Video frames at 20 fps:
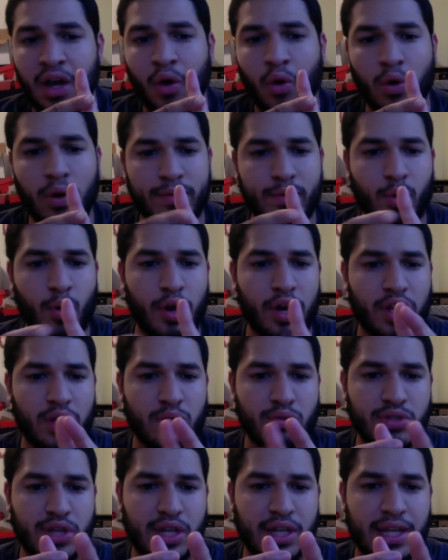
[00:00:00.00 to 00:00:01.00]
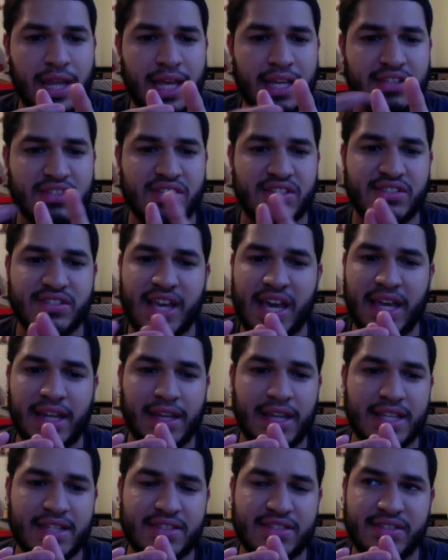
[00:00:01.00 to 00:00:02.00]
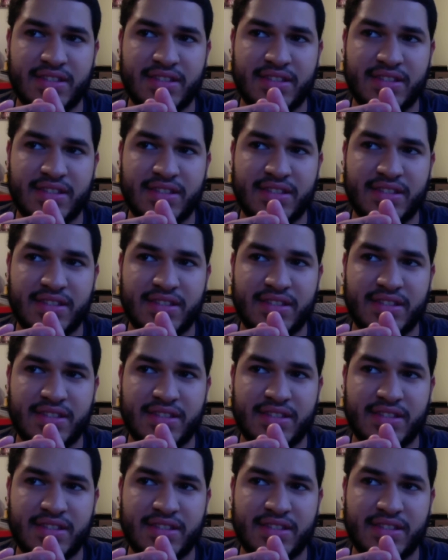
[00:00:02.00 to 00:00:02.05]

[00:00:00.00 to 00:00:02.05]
Or if you want to use Alexis and let's